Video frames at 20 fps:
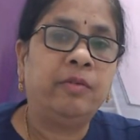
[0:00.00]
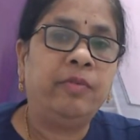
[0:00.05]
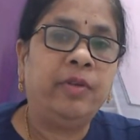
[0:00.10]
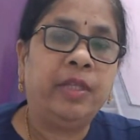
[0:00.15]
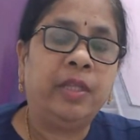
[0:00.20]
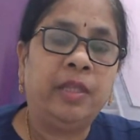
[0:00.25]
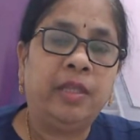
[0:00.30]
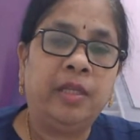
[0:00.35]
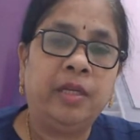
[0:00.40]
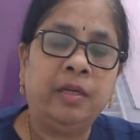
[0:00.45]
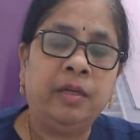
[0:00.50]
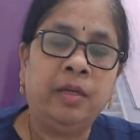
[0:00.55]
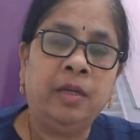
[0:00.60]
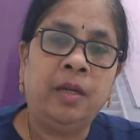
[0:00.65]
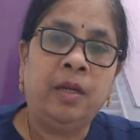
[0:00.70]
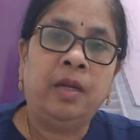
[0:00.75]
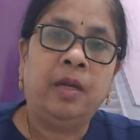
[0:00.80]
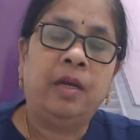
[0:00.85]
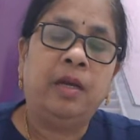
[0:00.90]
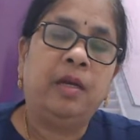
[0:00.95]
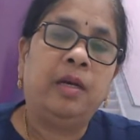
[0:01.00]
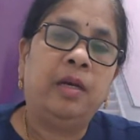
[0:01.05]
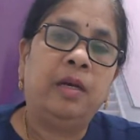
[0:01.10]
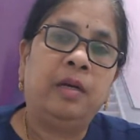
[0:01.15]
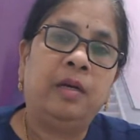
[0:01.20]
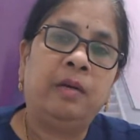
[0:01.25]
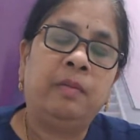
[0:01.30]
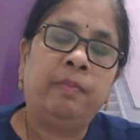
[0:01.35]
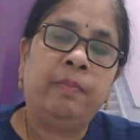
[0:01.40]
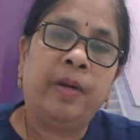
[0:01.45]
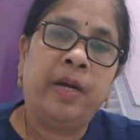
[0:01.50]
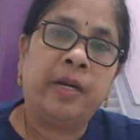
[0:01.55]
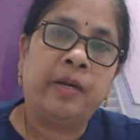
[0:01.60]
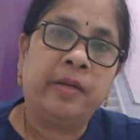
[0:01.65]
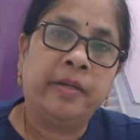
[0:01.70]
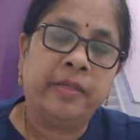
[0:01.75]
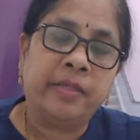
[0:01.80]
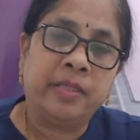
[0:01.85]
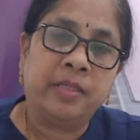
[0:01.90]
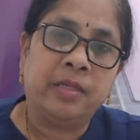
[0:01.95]
with the
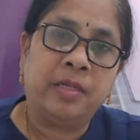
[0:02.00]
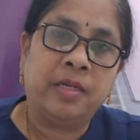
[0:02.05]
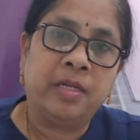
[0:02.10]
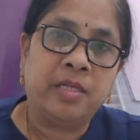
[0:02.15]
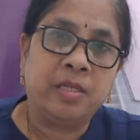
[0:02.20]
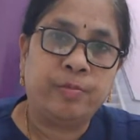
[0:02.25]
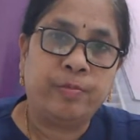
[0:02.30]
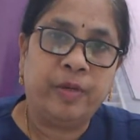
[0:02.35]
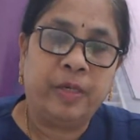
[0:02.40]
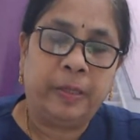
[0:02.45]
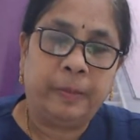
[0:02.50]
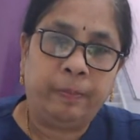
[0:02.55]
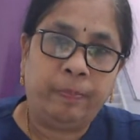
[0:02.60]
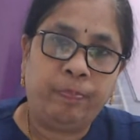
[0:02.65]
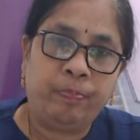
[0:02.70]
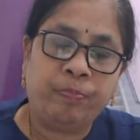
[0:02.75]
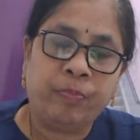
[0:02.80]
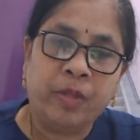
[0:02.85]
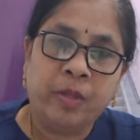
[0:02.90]
partner's sperm.